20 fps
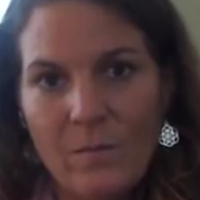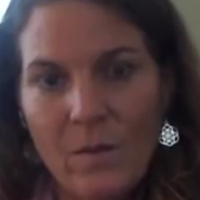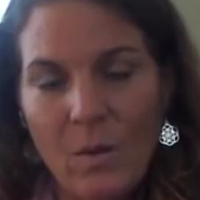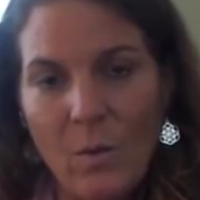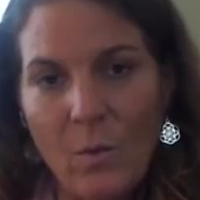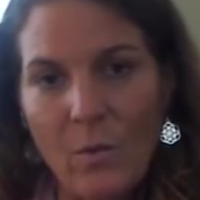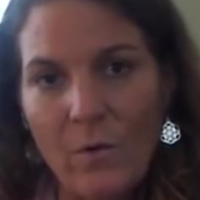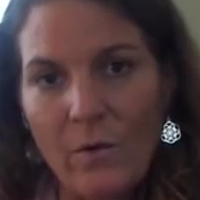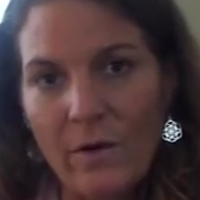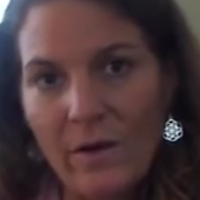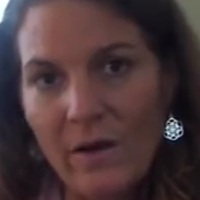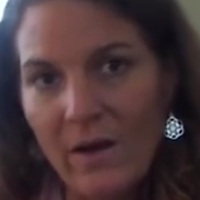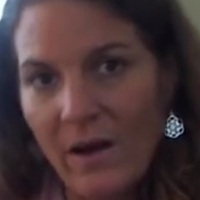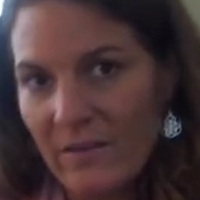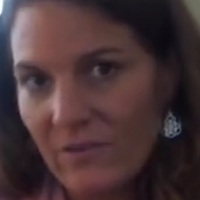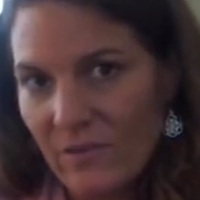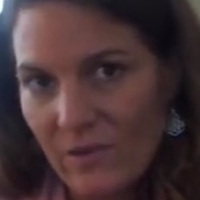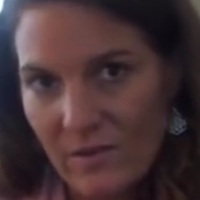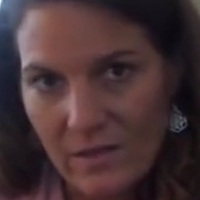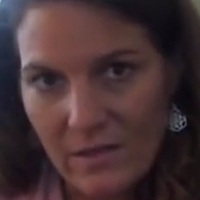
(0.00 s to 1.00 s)
or
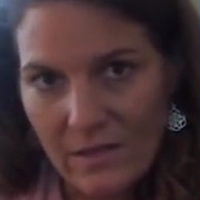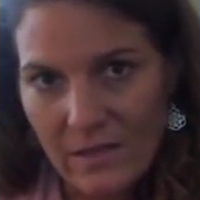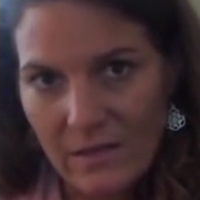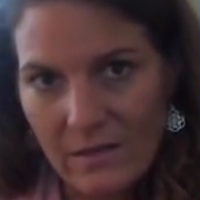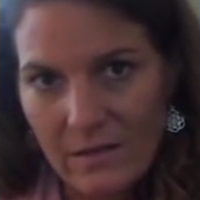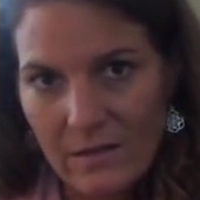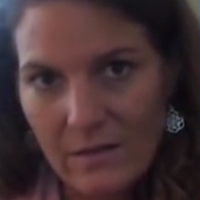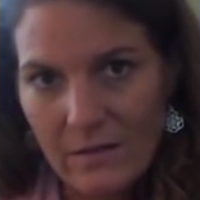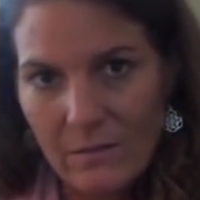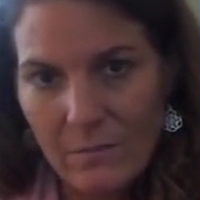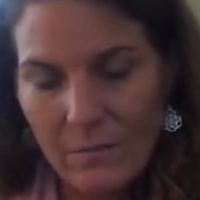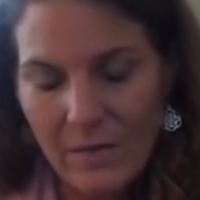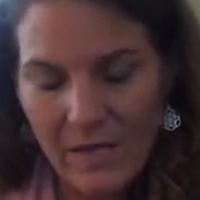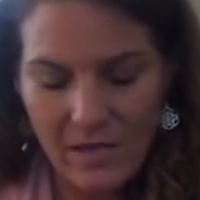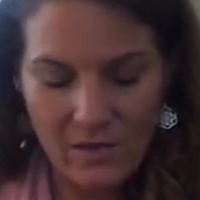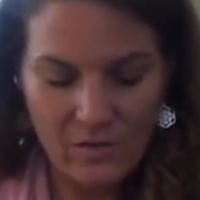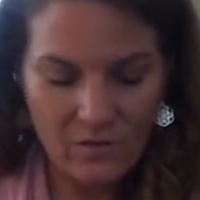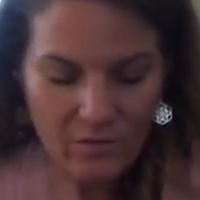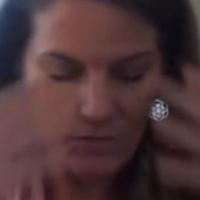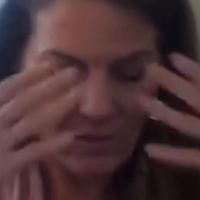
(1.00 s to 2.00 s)
consciousness,
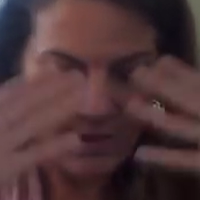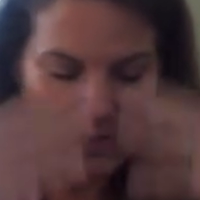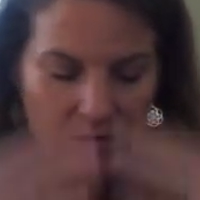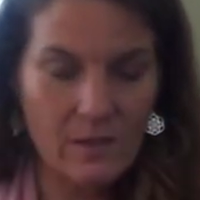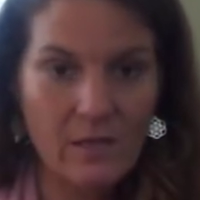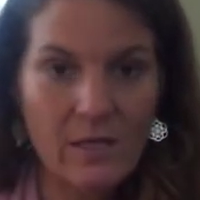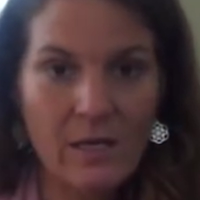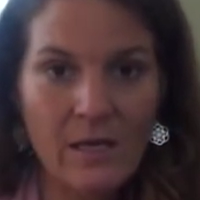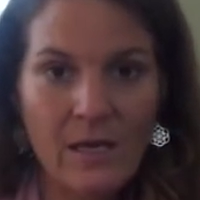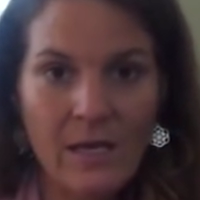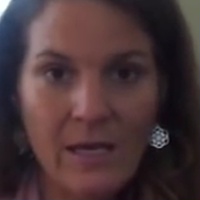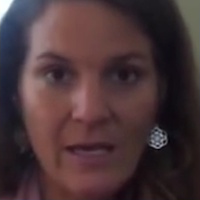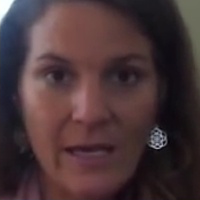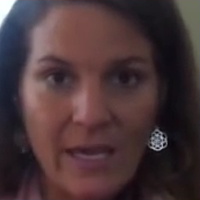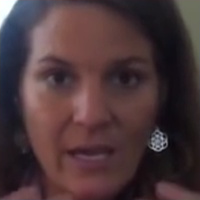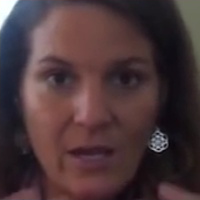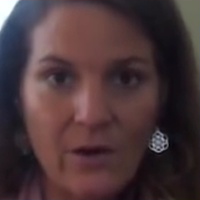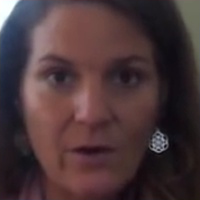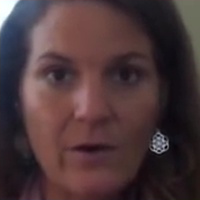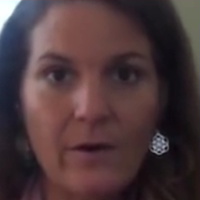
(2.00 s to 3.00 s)
because you're just
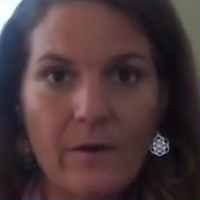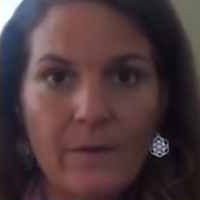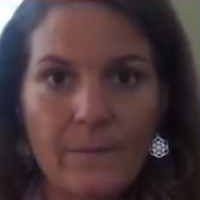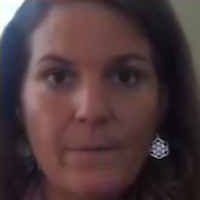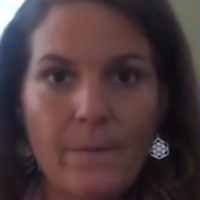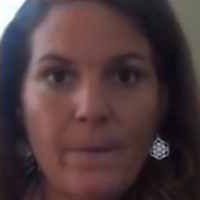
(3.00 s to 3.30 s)
here